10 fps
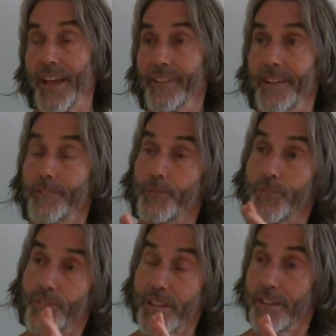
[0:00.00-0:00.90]
And then you
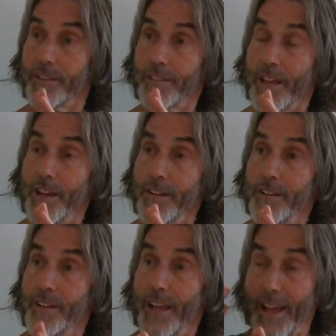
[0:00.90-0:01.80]
see it, yeah?
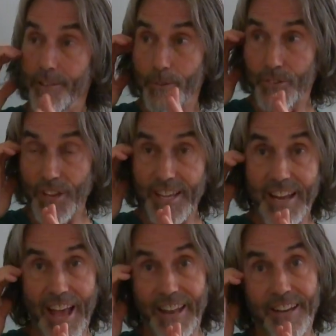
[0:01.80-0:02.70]
And you see
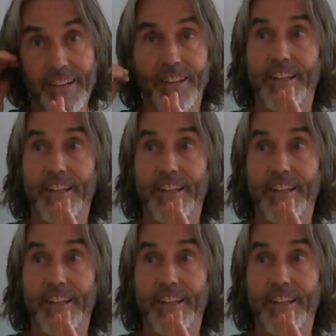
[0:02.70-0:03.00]
it, and